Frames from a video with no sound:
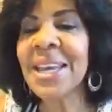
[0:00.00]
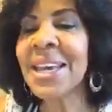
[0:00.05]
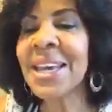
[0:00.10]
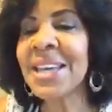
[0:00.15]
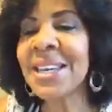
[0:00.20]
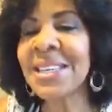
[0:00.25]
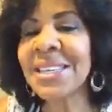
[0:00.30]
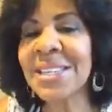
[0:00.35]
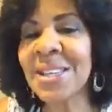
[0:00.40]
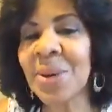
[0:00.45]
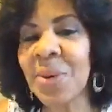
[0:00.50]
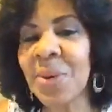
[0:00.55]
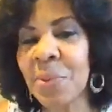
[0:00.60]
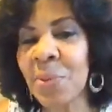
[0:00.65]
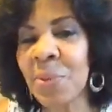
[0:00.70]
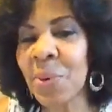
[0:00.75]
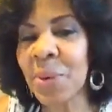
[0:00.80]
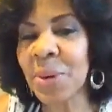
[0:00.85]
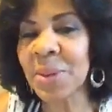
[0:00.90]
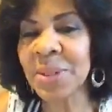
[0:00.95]
It is so
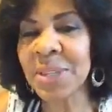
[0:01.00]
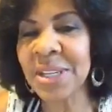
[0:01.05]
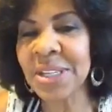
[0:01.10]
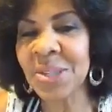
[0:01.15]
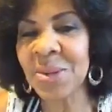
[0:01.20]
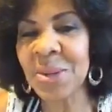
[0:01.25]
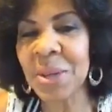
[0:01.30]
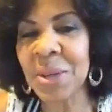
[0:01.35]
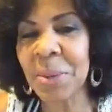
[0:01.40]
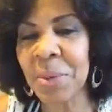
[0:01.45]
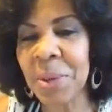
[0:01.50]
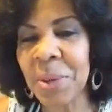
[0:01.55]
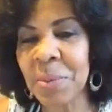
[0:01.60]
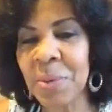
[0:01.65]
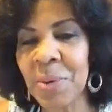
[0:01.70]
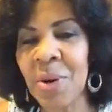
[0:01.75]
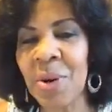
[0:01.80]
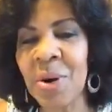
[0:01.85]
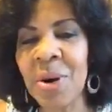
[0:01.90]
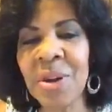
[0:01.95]
important that you get
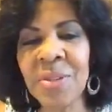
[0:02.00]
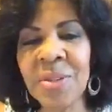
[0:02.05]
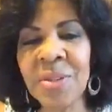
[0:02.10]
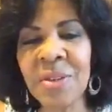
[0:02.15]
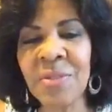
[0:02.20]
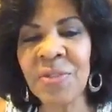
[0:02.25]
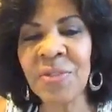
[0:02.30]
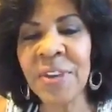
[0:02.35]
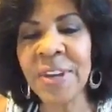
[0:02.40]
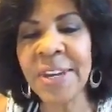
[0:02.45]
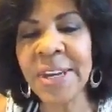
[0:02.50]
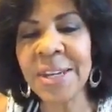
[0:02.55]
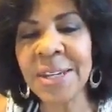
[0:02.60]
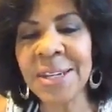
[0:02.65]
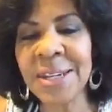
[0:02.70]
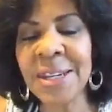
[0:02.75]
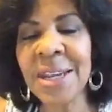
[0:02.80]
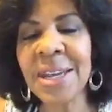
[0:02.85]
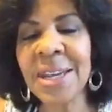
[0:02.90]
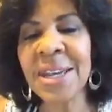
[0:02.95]
people on the
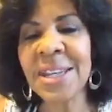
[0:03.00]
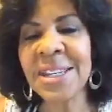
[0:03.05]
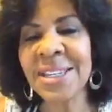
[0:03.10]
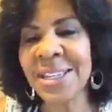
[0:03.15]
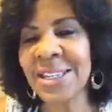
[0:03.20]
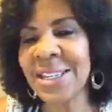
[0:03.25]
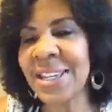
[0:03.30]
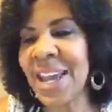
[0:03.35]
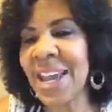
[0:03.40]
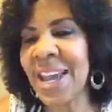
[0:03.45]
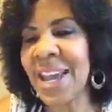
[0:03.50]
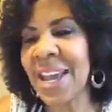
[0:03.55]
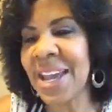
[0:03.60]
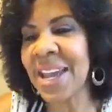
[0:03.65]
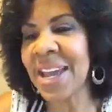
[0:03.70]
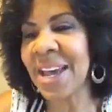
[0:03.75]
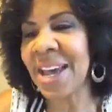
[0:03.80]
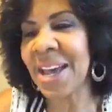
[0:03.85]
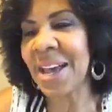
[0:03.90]
feed today.